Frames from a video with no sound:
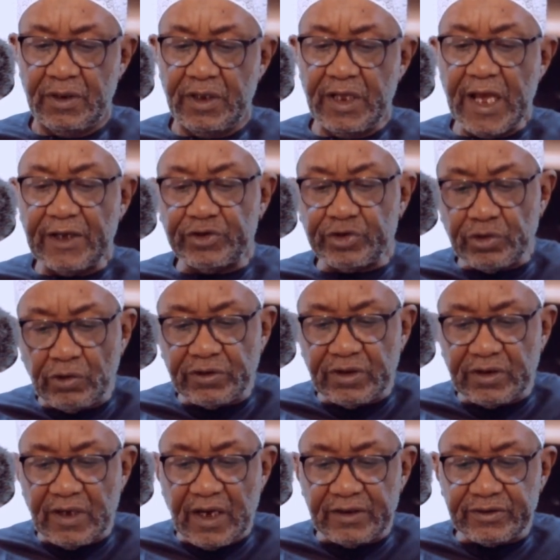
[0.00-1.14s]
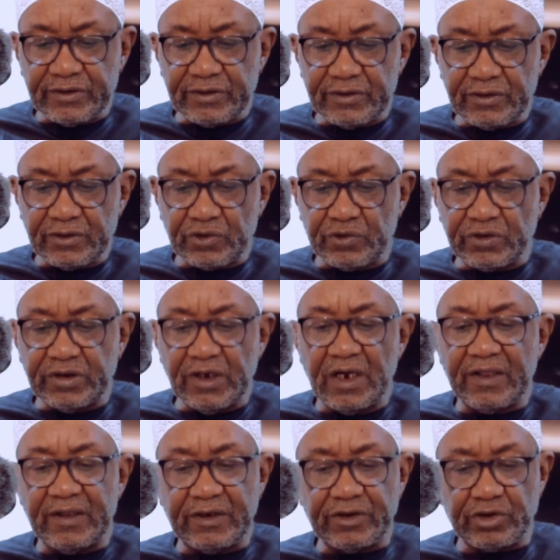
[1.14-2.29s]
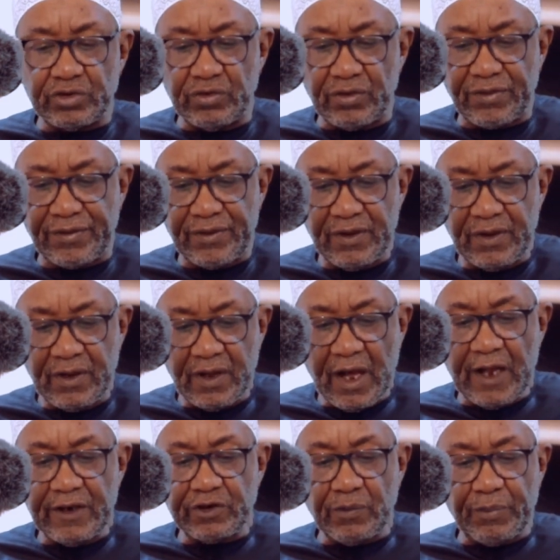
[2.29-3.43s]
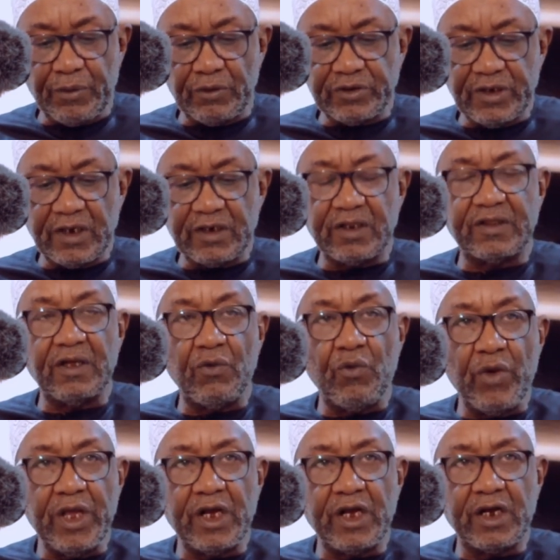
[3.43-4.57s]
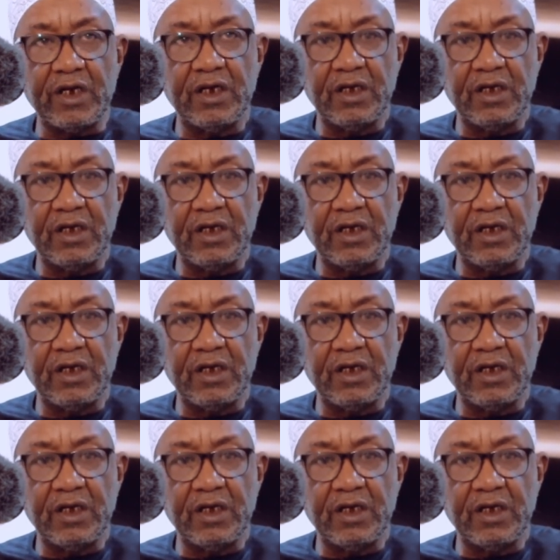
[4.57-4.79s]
He exhorted us to tell the truth and to protect the weak,